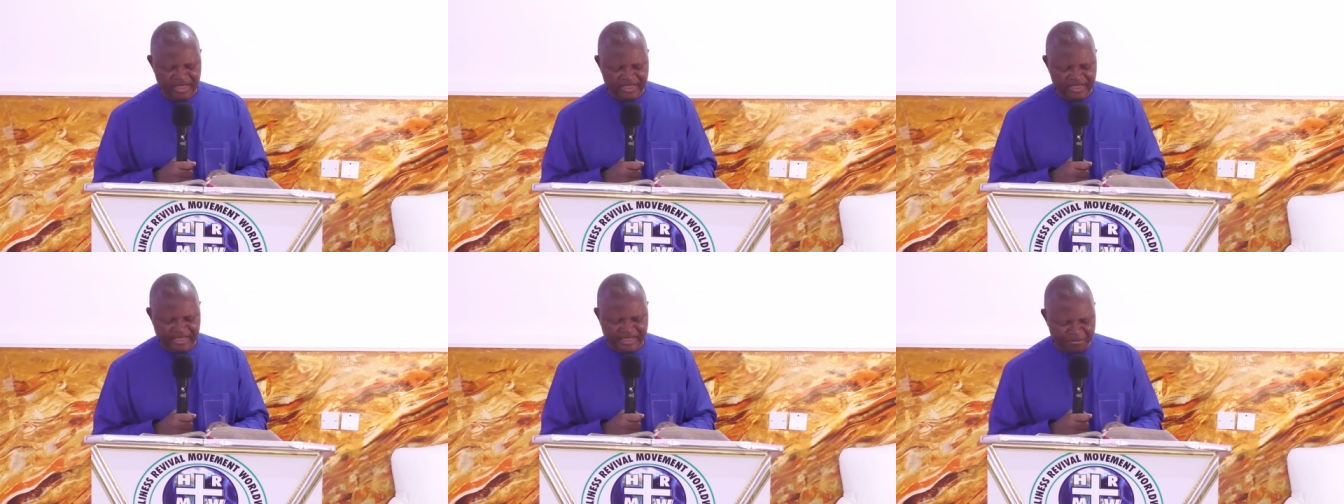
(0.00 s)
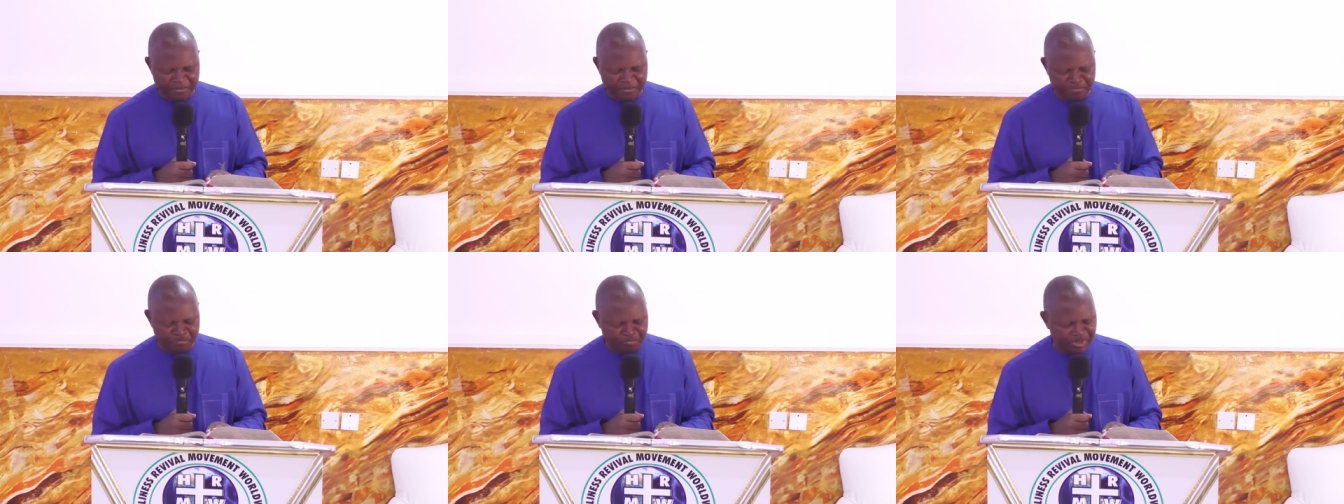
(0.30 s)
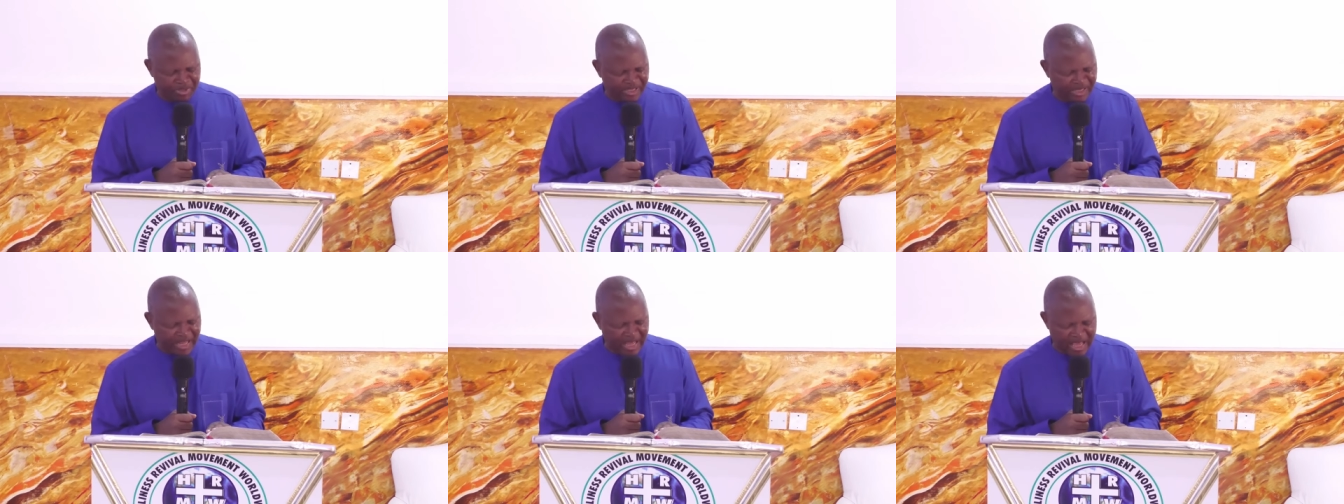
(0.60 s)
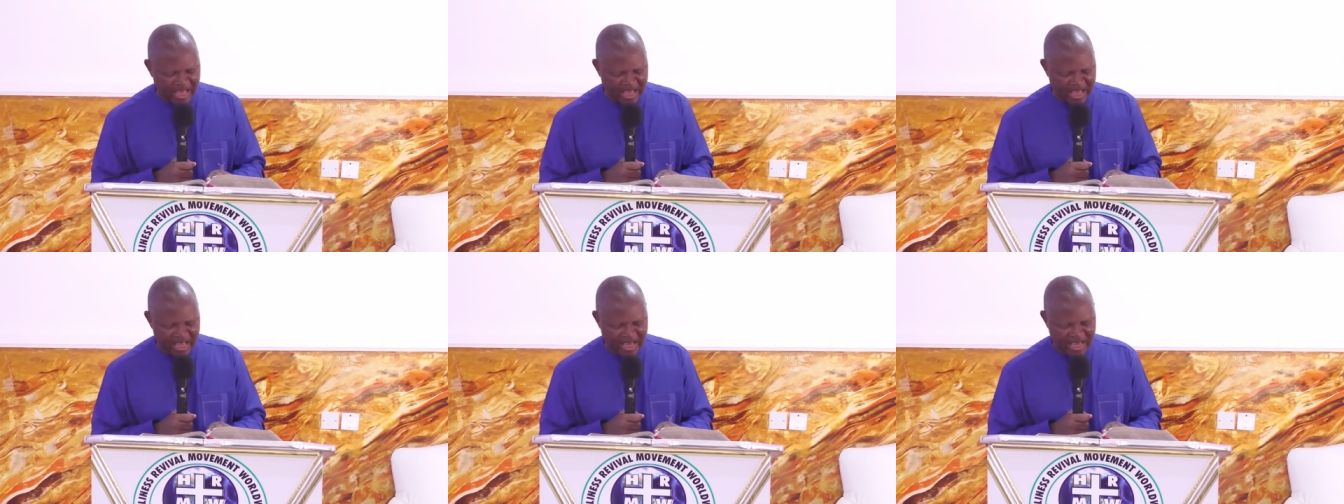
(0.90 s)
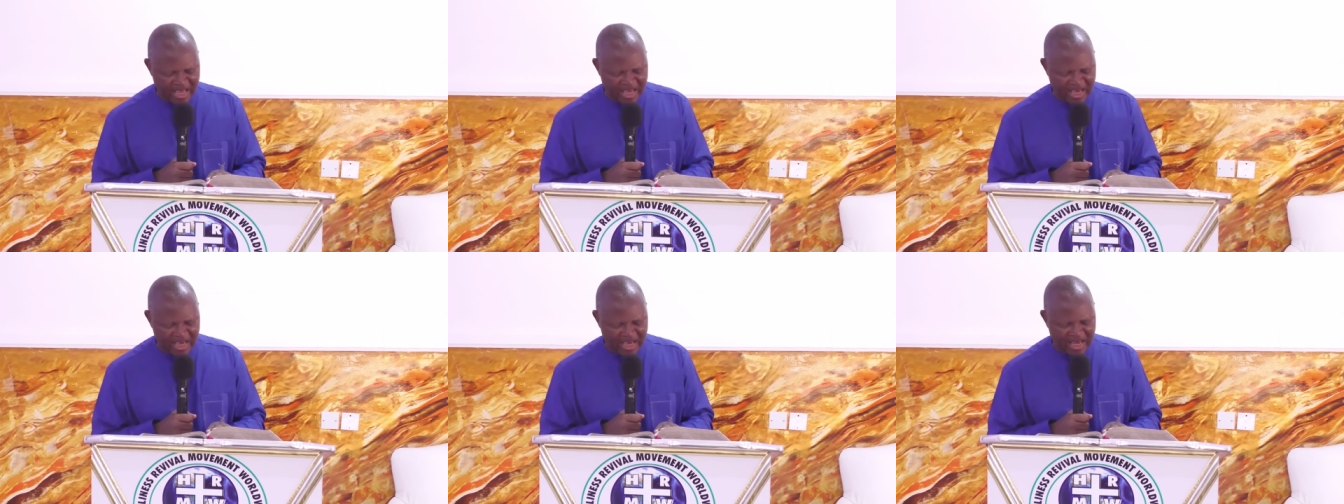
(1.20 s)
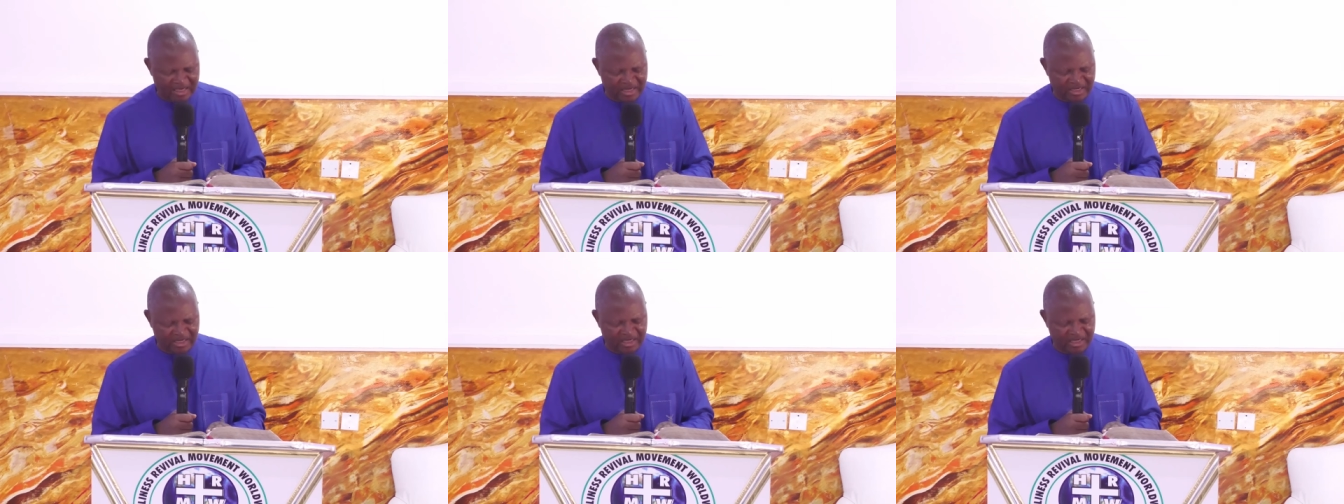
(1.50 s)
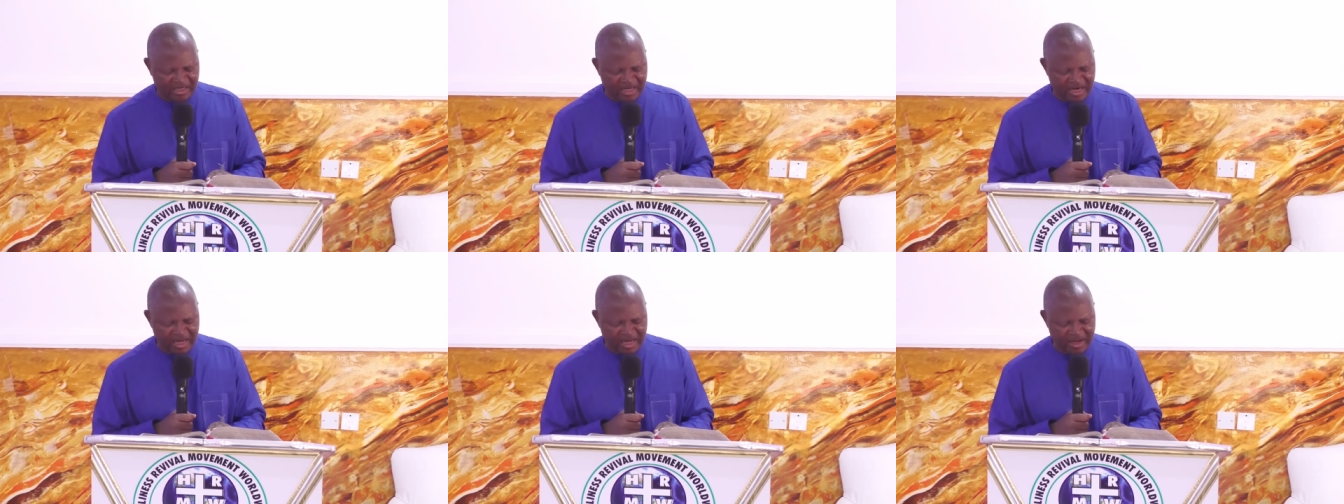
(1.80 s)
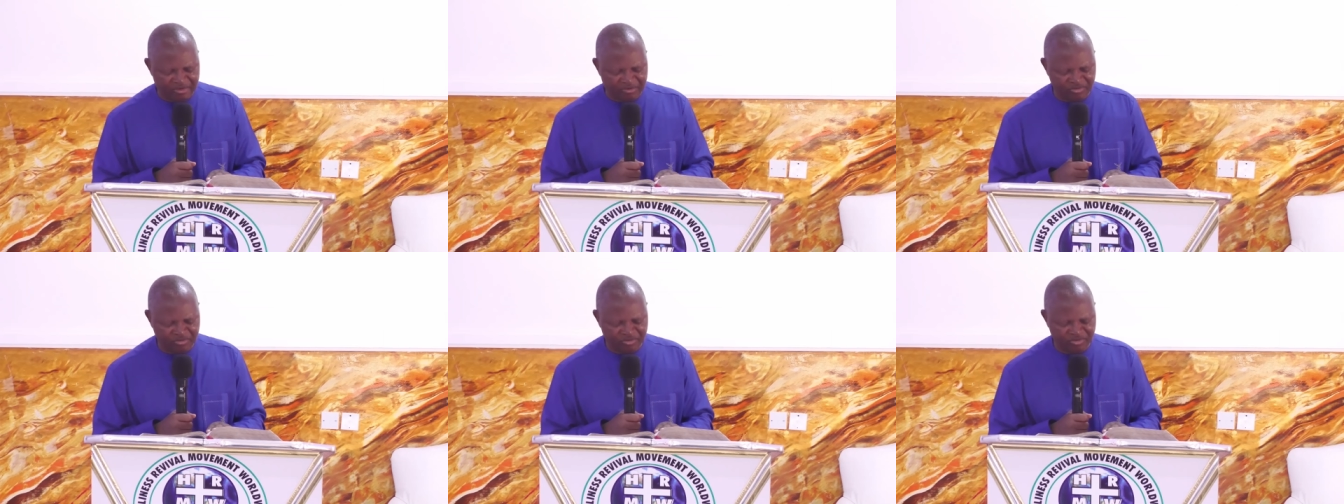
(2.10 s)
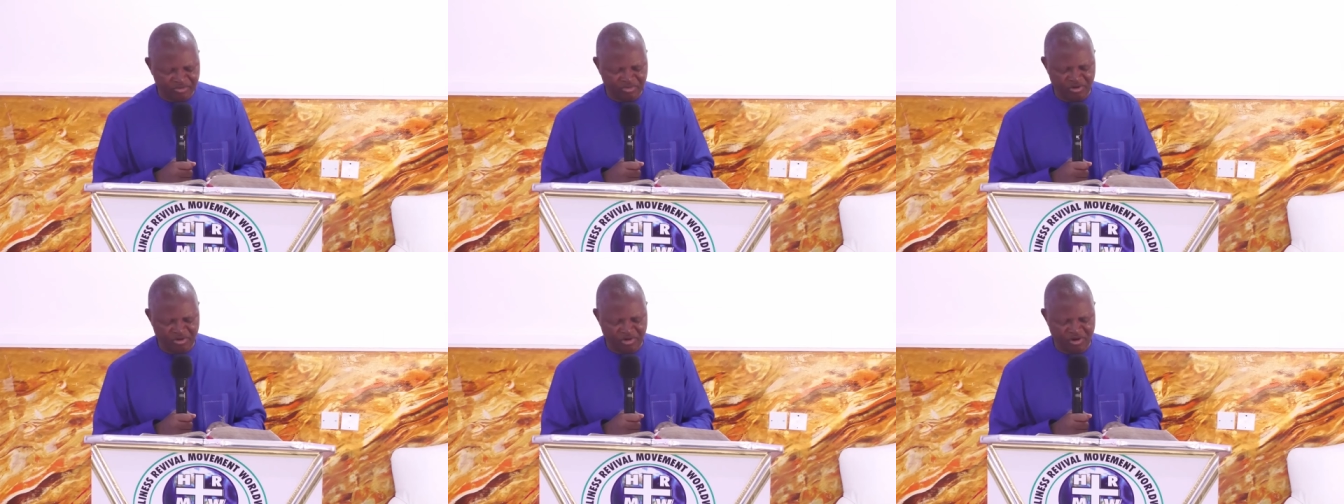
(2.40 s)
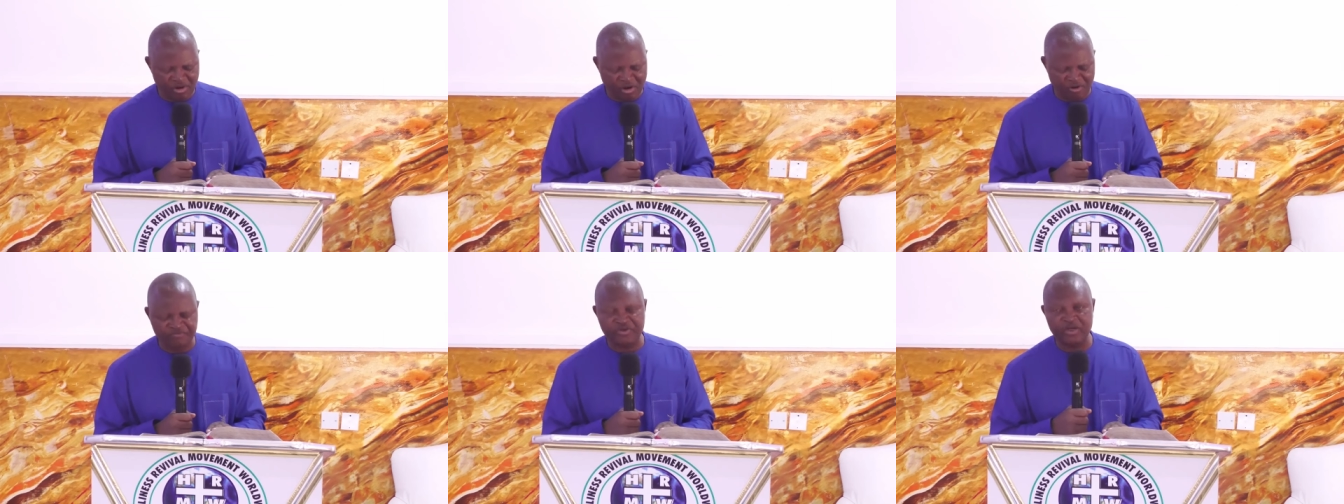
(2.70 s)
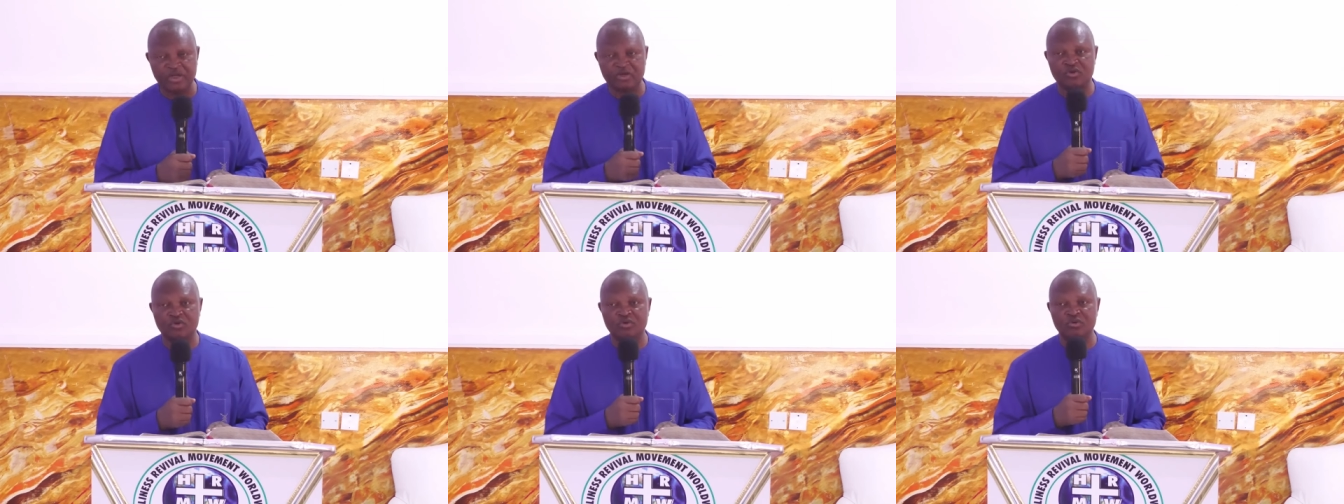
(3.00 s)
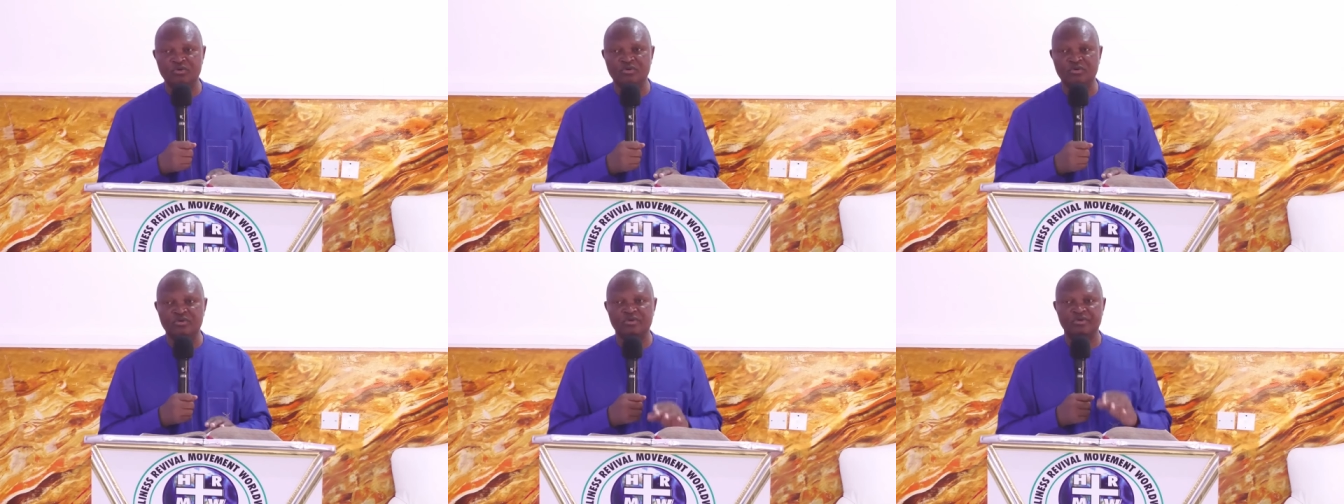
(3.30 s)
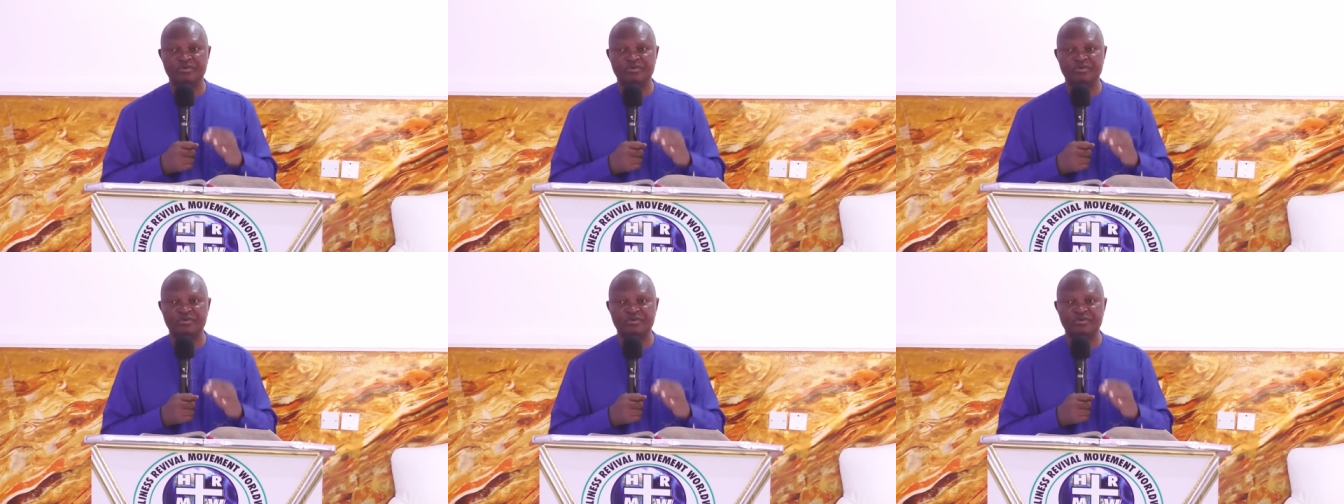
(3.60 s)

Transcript: the pillar and ground of the truth.